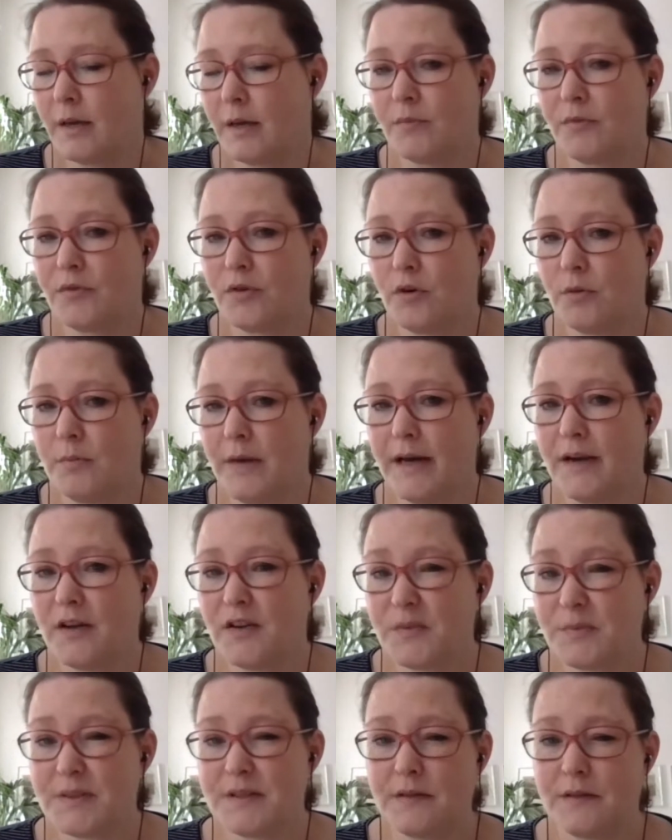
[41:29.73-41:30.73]
So my
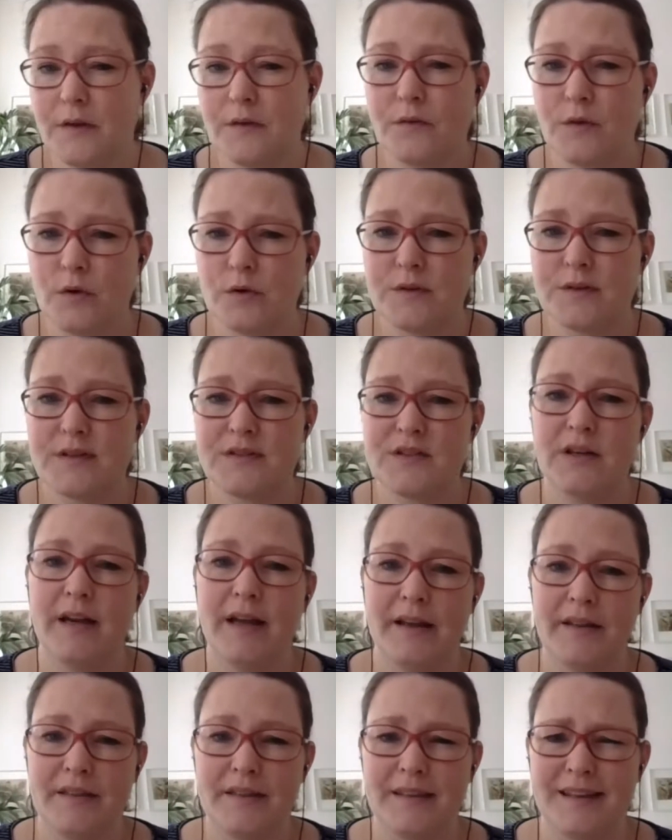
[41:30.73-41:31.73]
specific focus is on
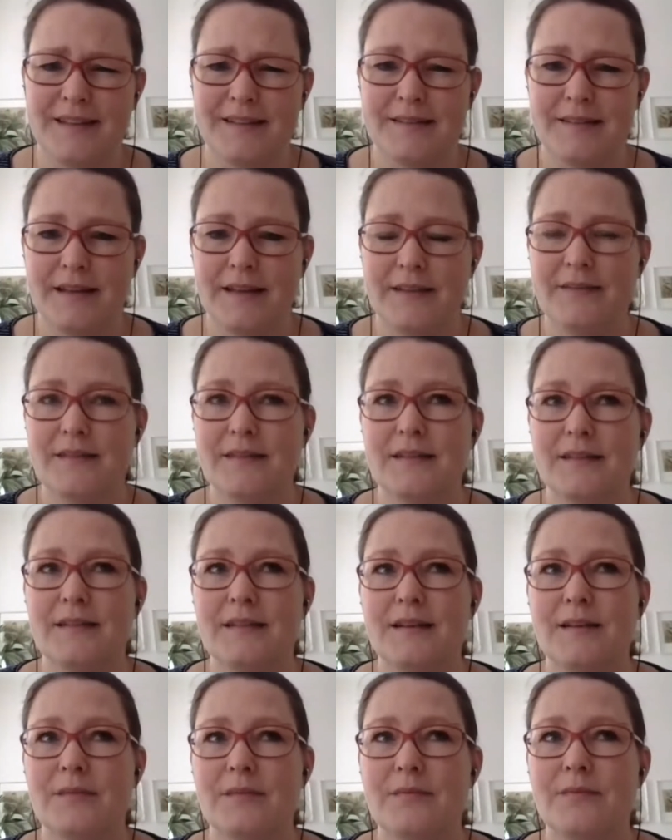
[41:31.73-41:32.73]
ethics, and
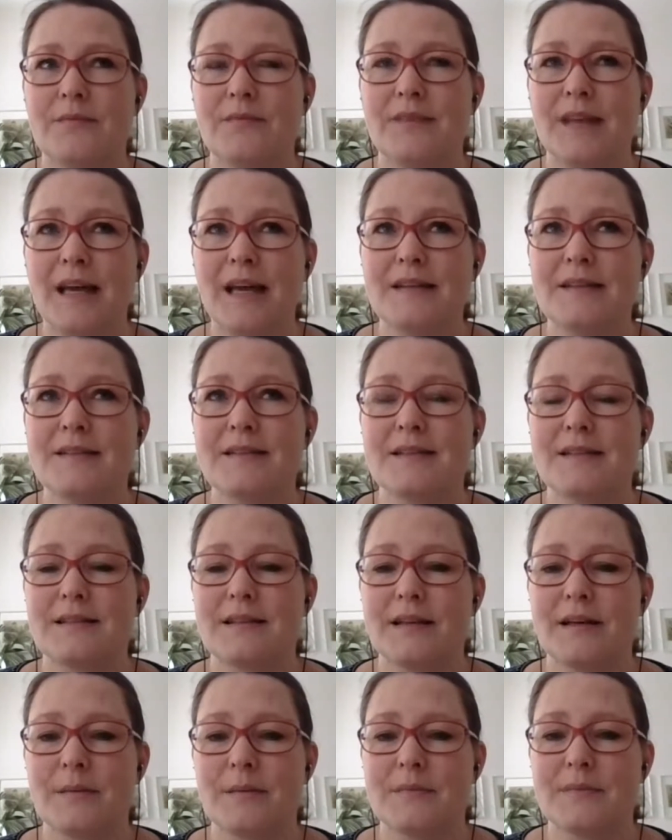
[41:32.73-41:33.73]
that's
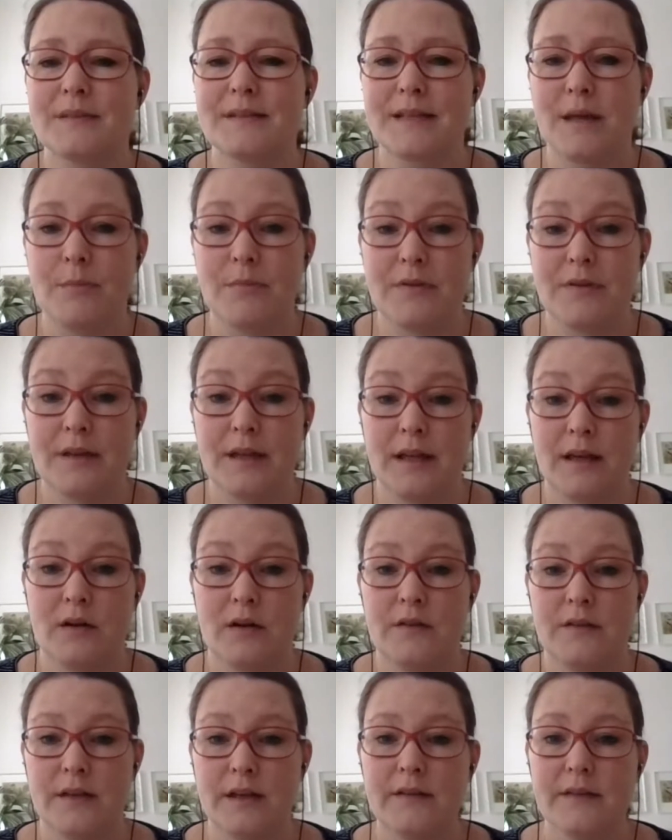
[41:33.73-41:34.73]
something,
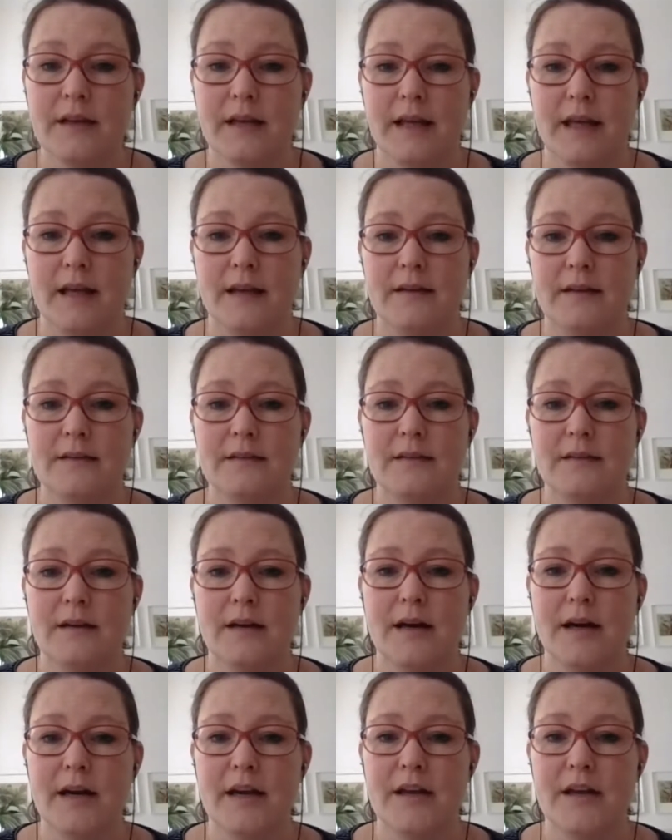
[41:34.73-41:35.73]
on the other hand,
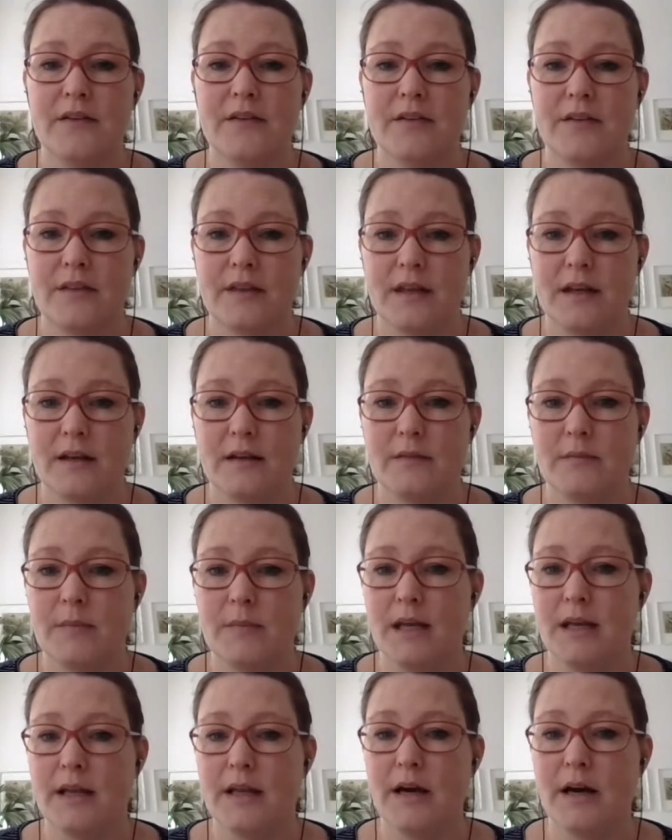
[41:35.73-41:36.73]
I think
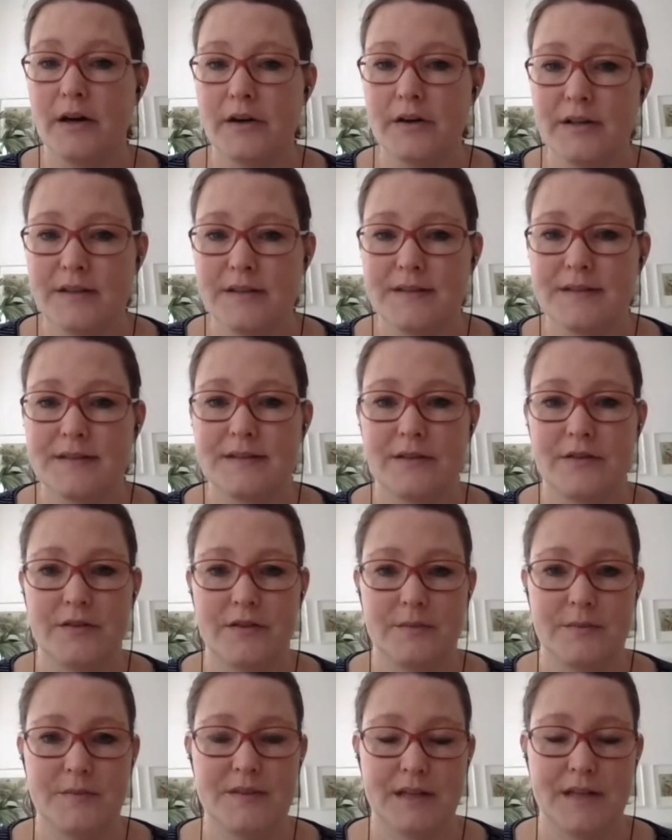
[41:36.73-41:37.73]
many artists are
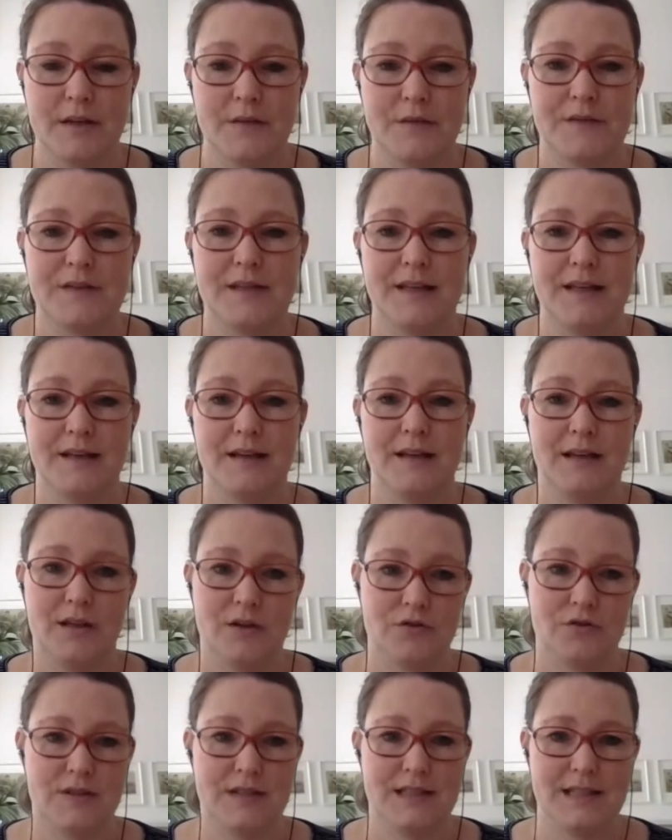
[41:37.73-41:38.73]
themselves getting
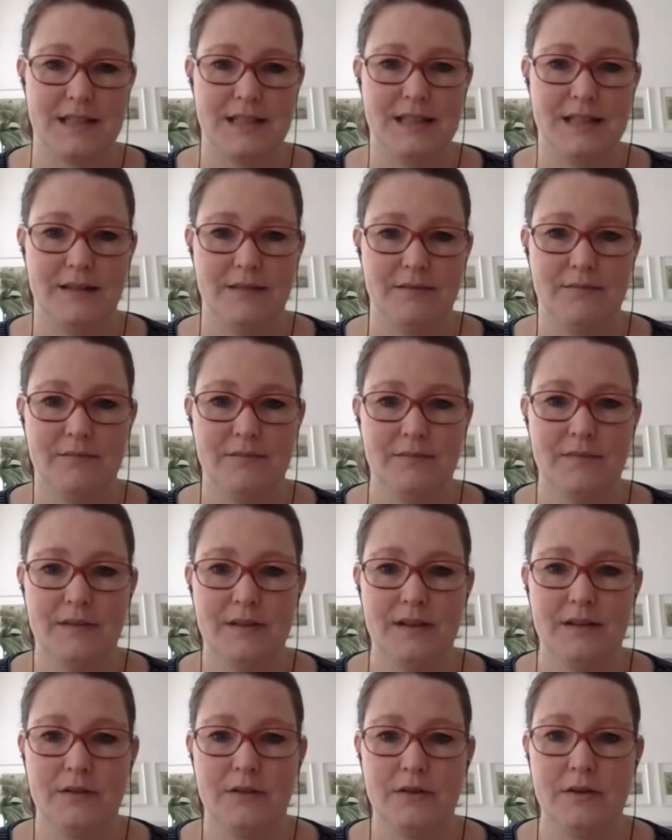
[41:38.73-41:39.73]
interested in,
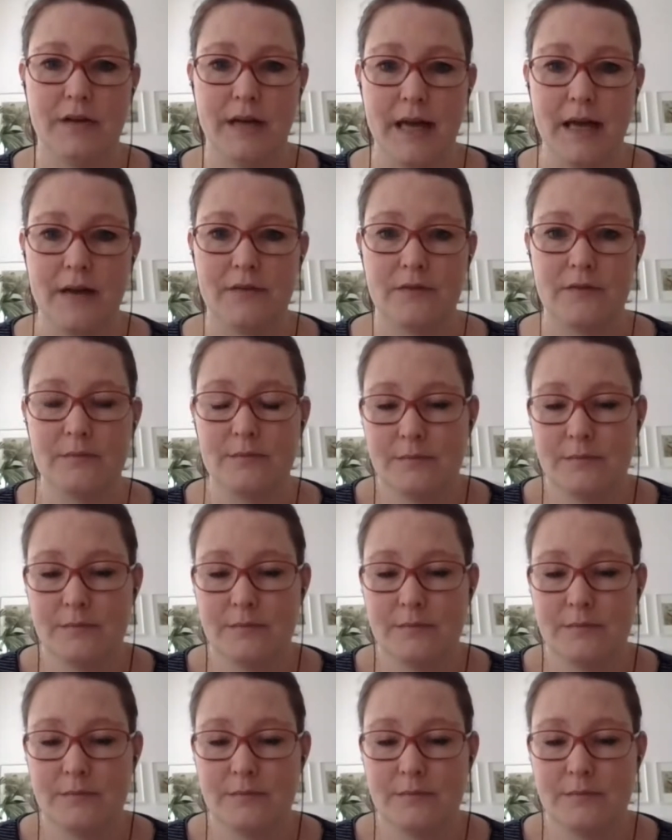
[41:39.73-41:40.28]
or have